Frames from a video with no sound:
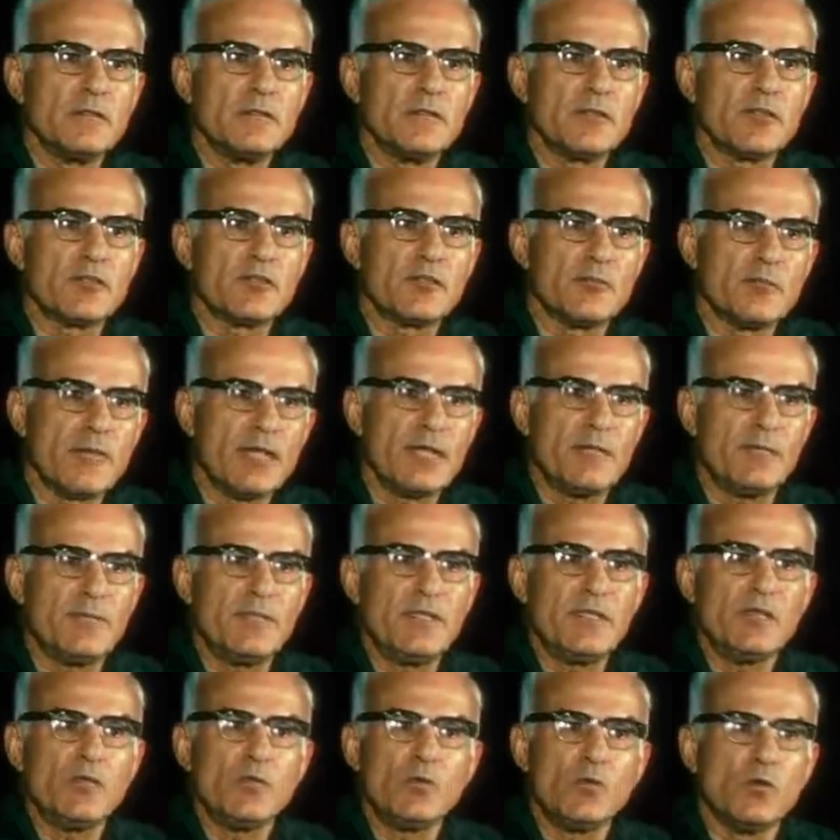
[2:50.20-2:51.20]
that there might
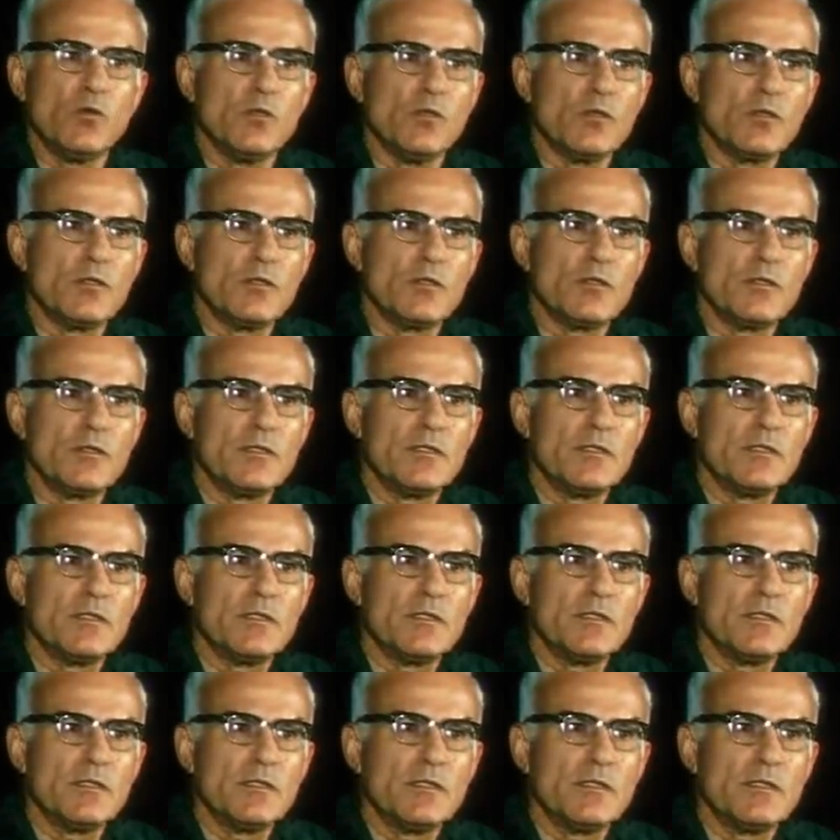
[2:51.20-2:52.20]
be a war,
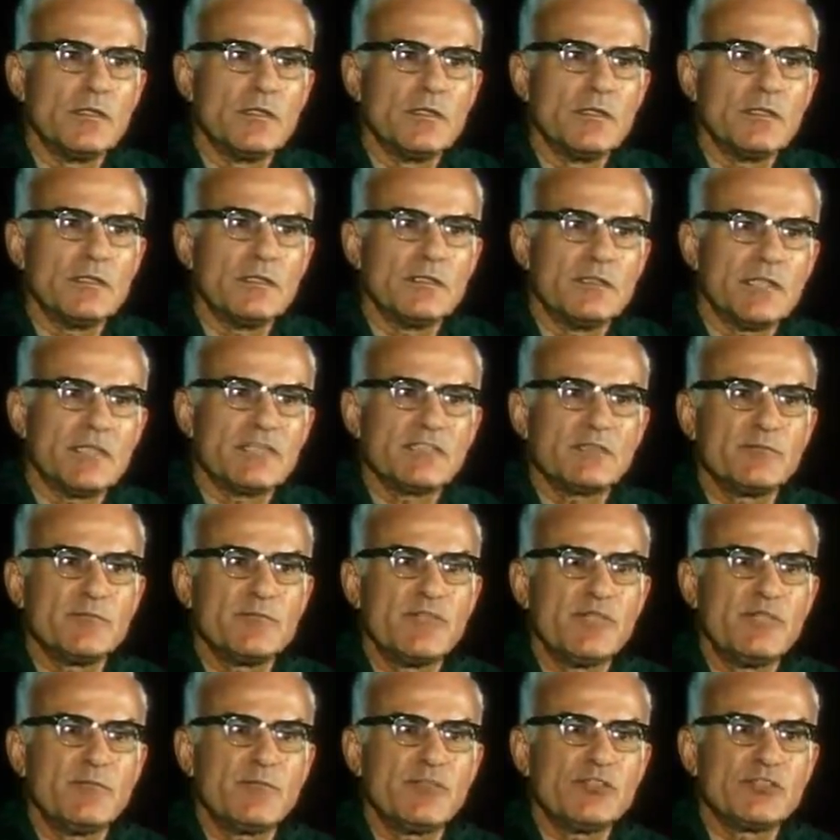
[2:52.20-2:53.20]
doesn't
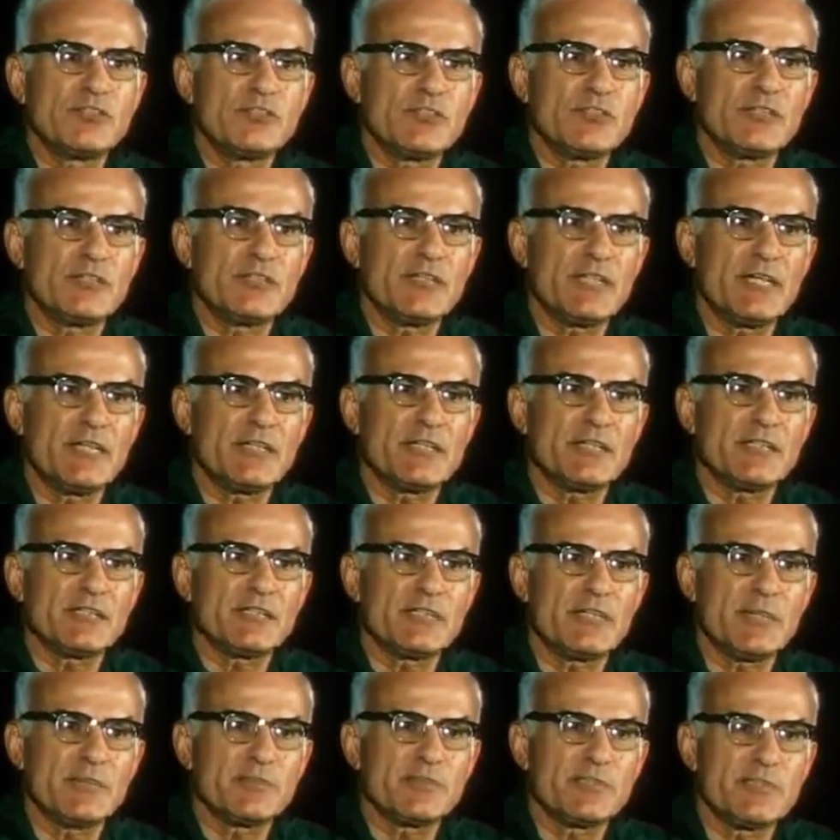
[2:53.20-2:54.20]
mean we shouldn't take the
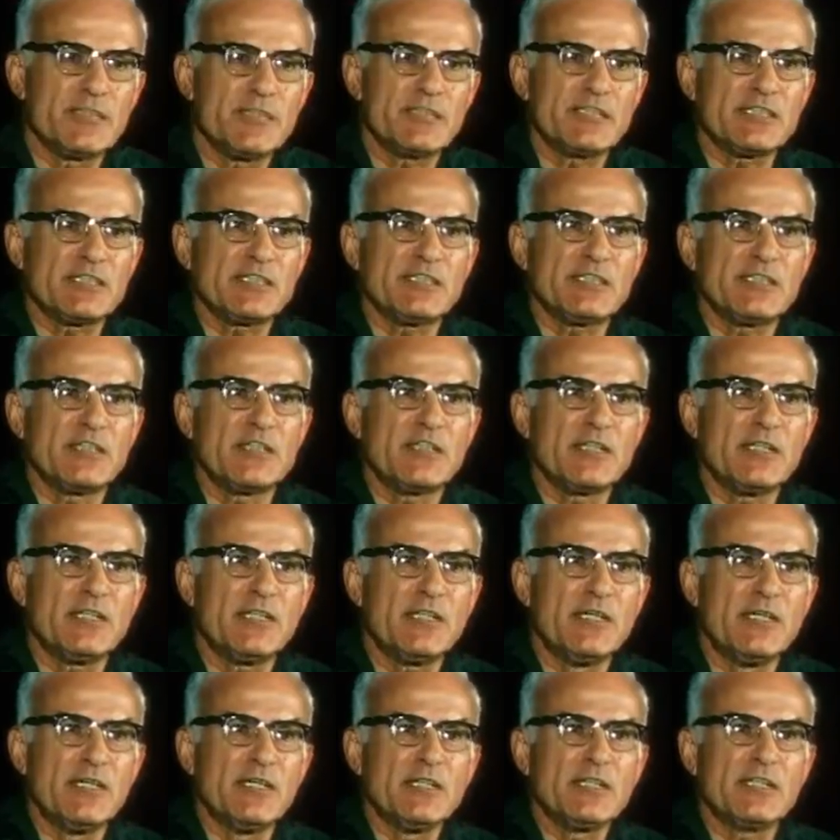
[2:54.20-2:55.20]
steps
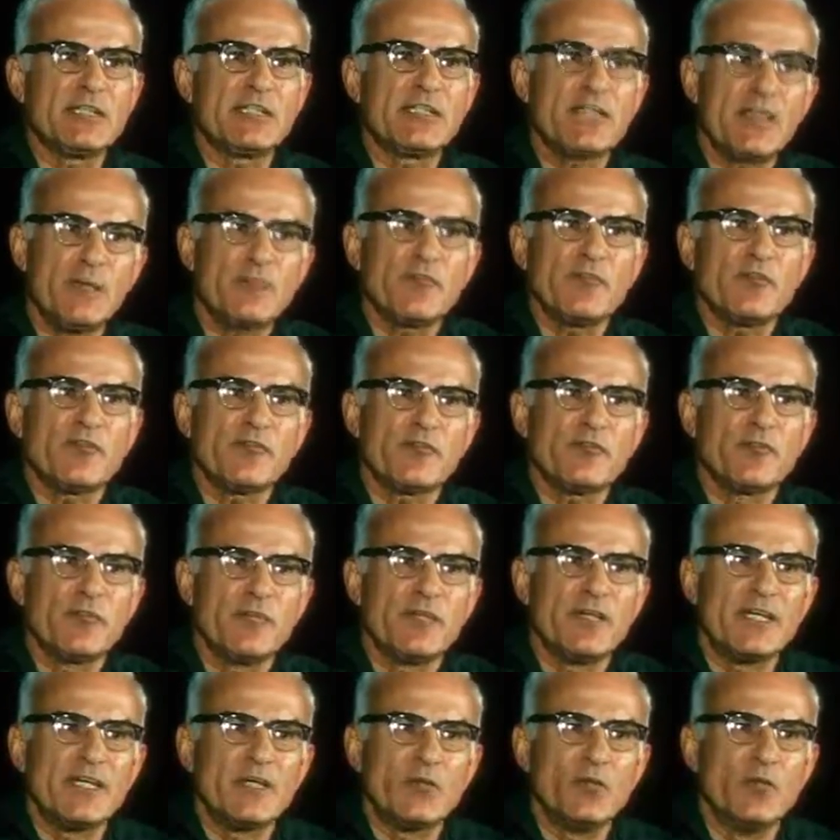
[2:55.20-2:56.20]
necessary to keep there from
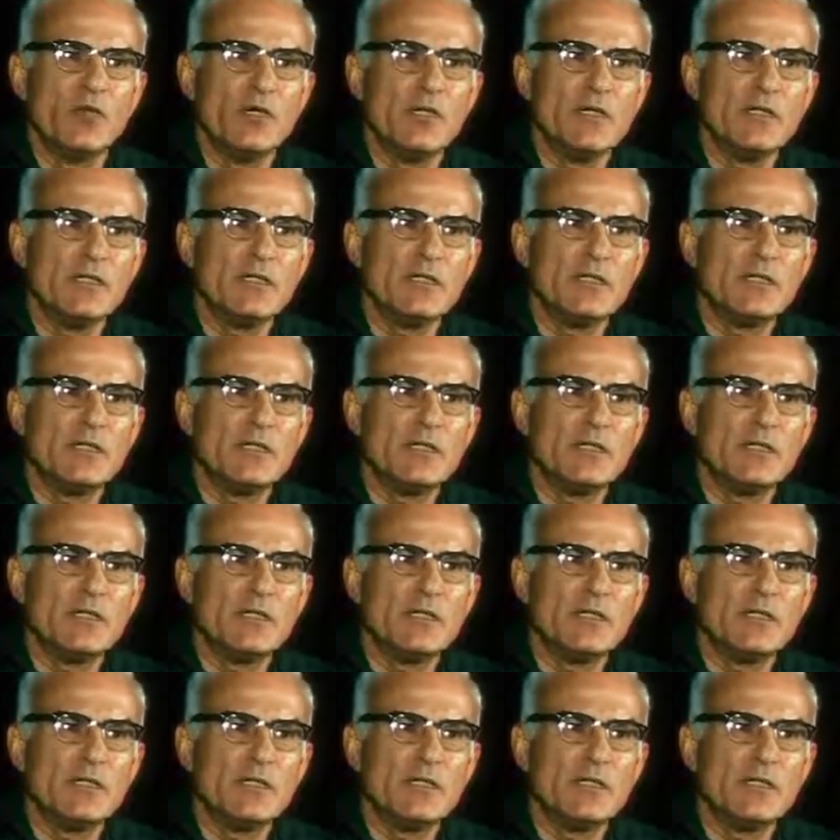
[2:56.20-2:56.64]
being one.